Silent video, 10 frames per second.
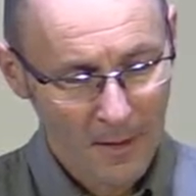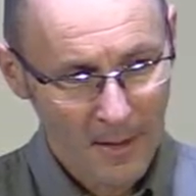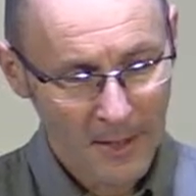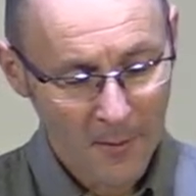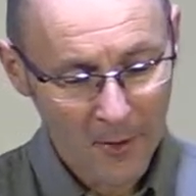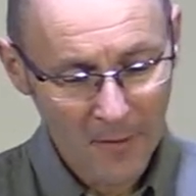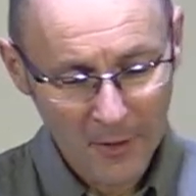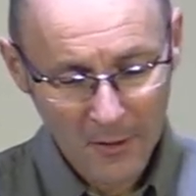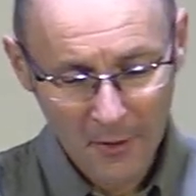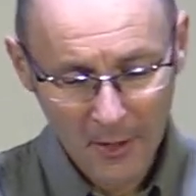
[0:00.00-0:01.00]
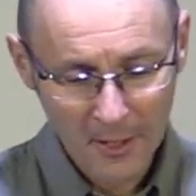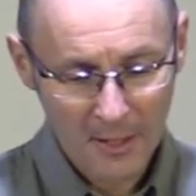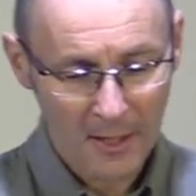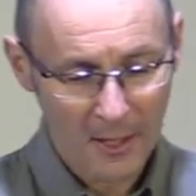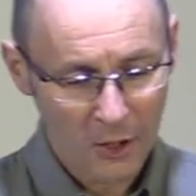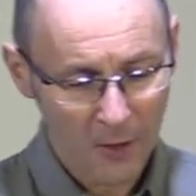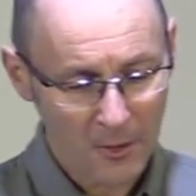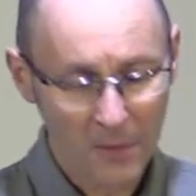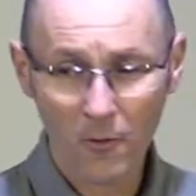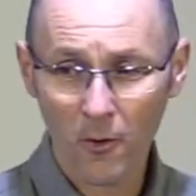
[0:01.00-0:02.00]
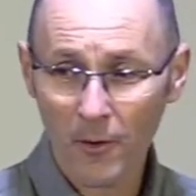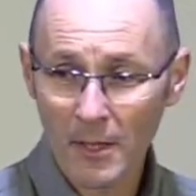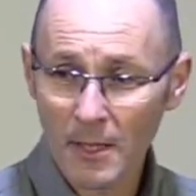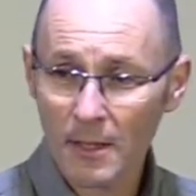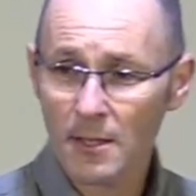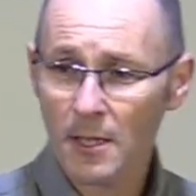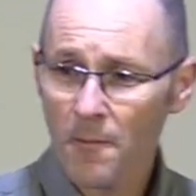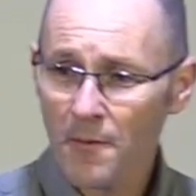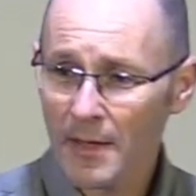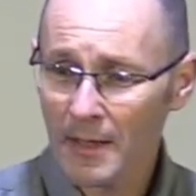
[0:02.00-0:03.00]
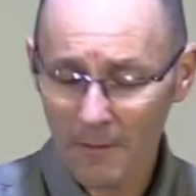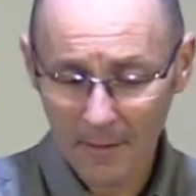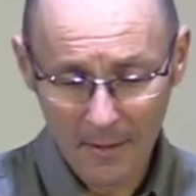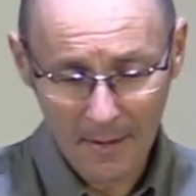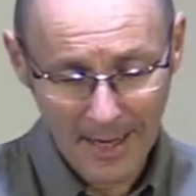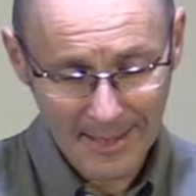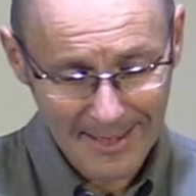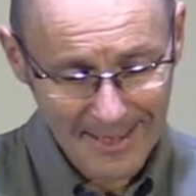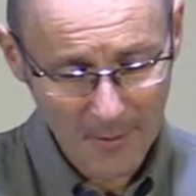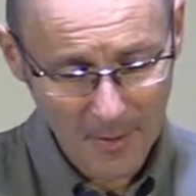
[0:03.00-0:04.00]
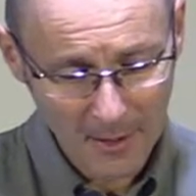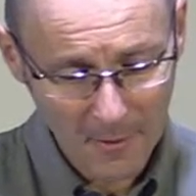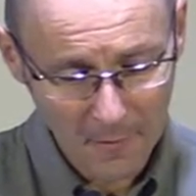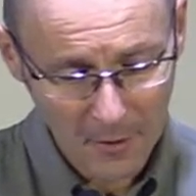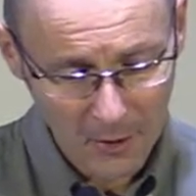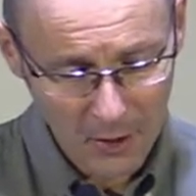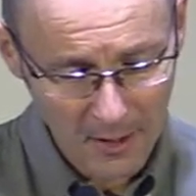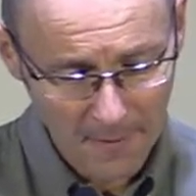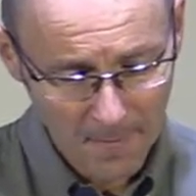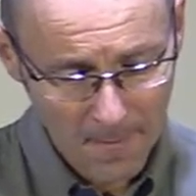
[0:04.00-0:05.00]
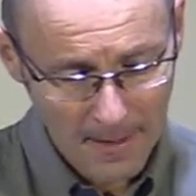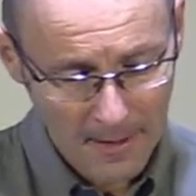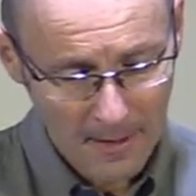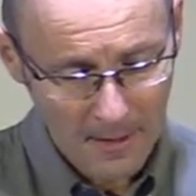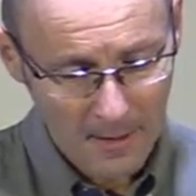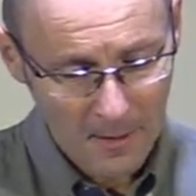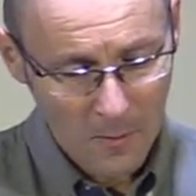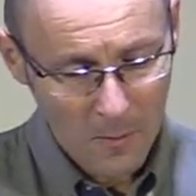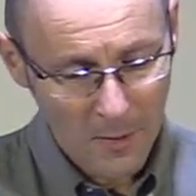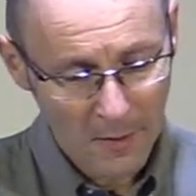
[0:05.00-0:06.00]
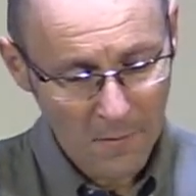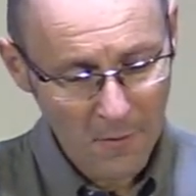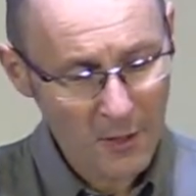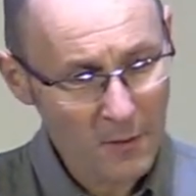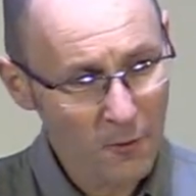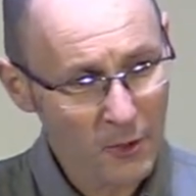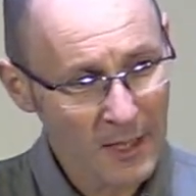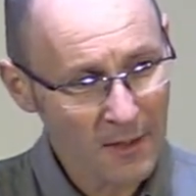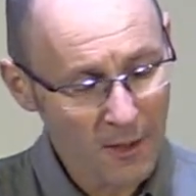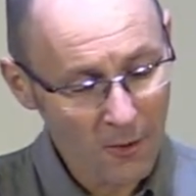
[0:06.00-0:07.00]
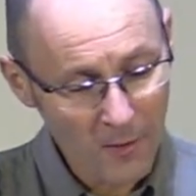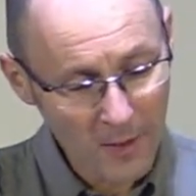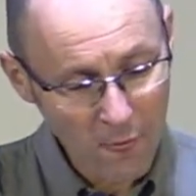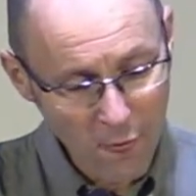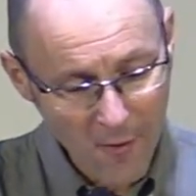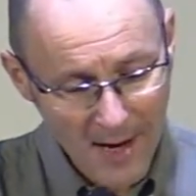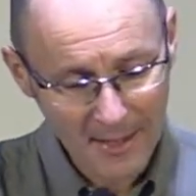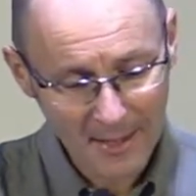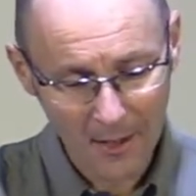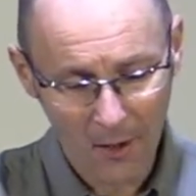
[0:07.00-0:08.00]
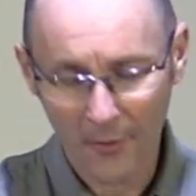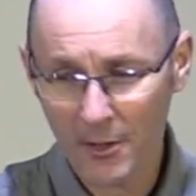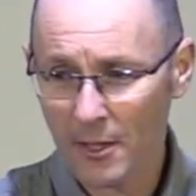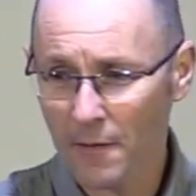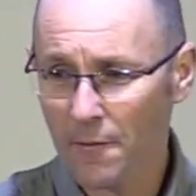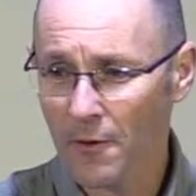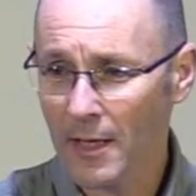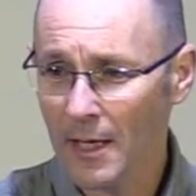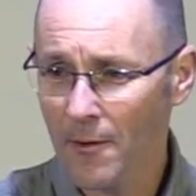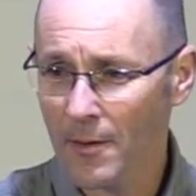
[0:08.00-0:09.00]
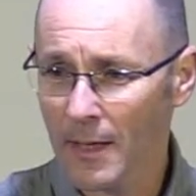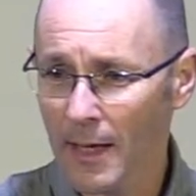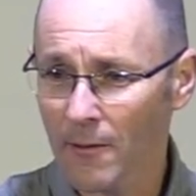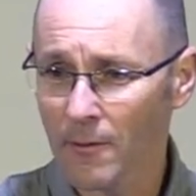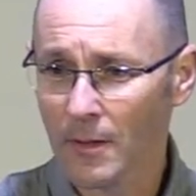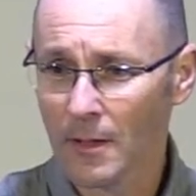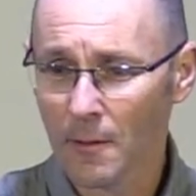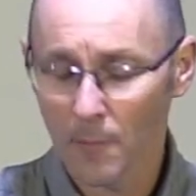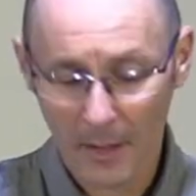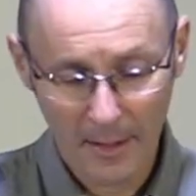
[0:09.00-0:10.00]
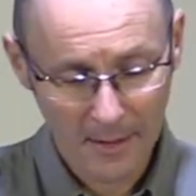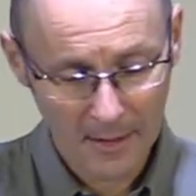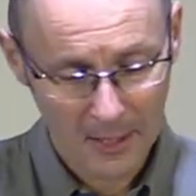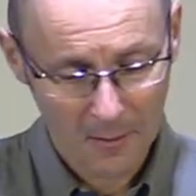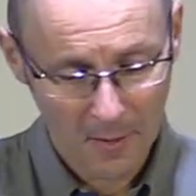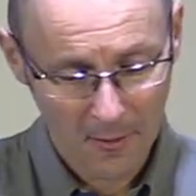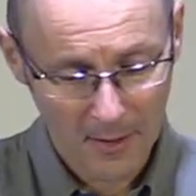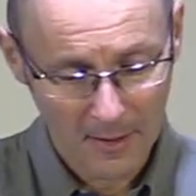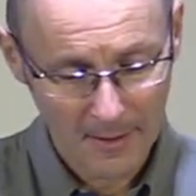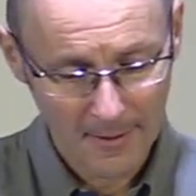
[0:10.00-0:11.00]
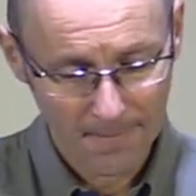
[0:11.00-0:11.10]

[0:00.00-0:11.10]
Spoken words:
In the previous verse, the assurance of glory is something anticipated in the future. But in verse 14, the glory rests on the sufferer here and now by his Spirit.